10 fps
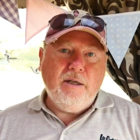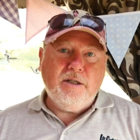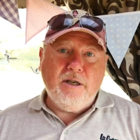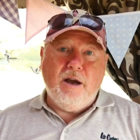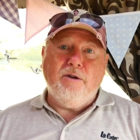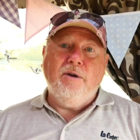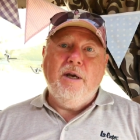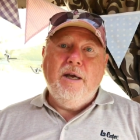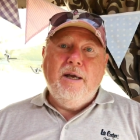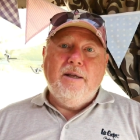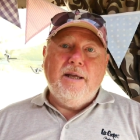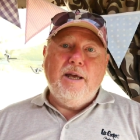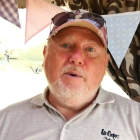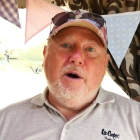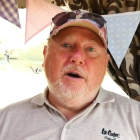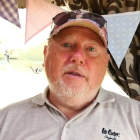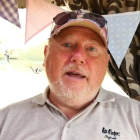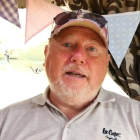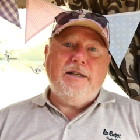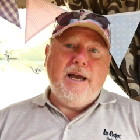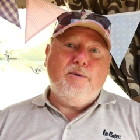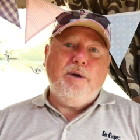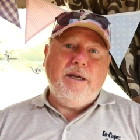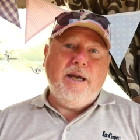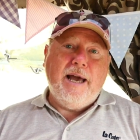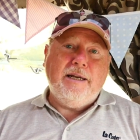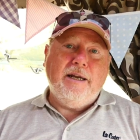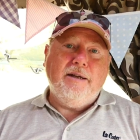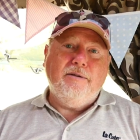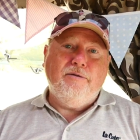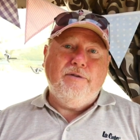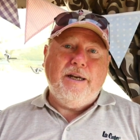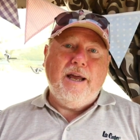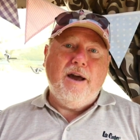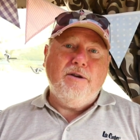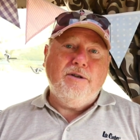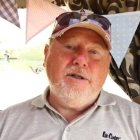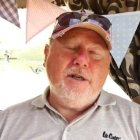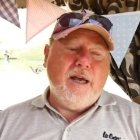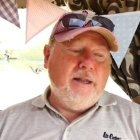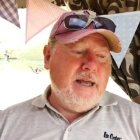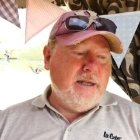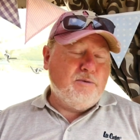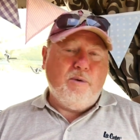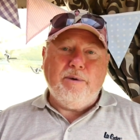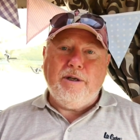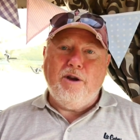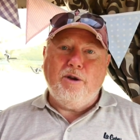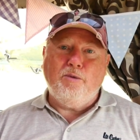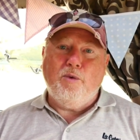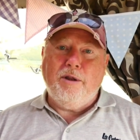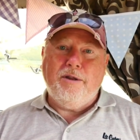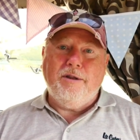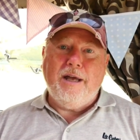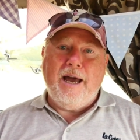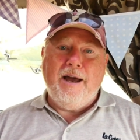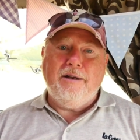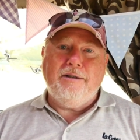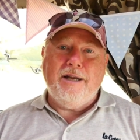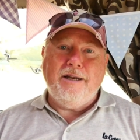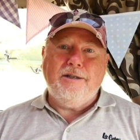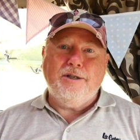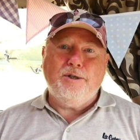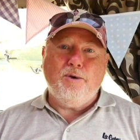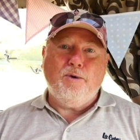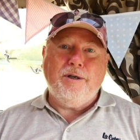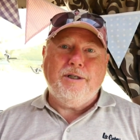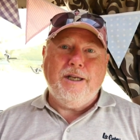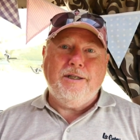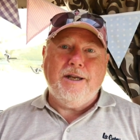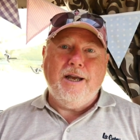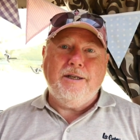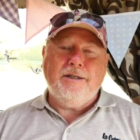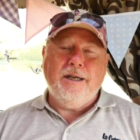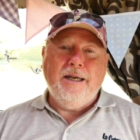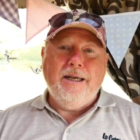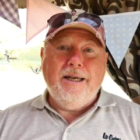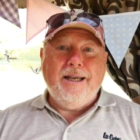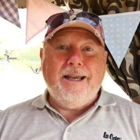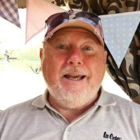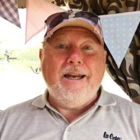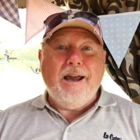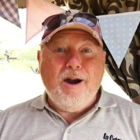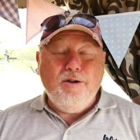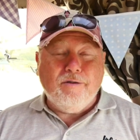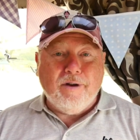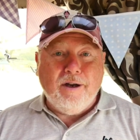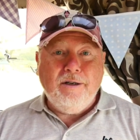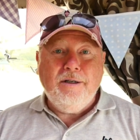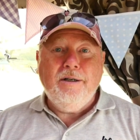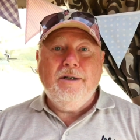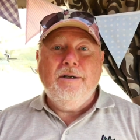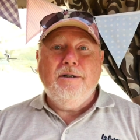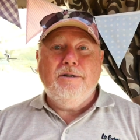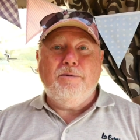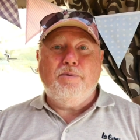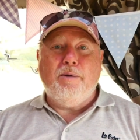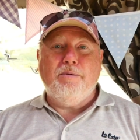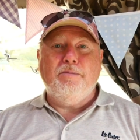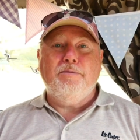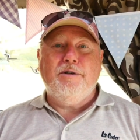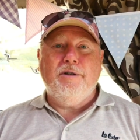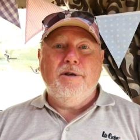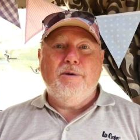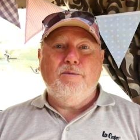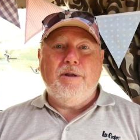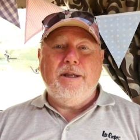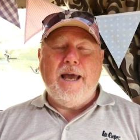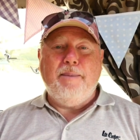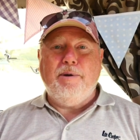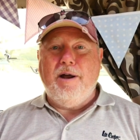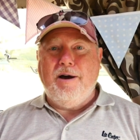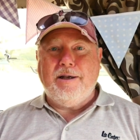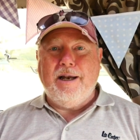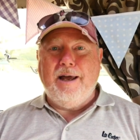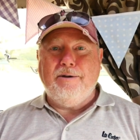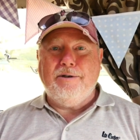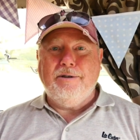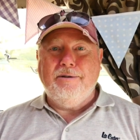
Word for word: So there you are. That's how we edit videos, and that's what we're doing with our data storage these days, and getting over the problems with the Apple iCloud.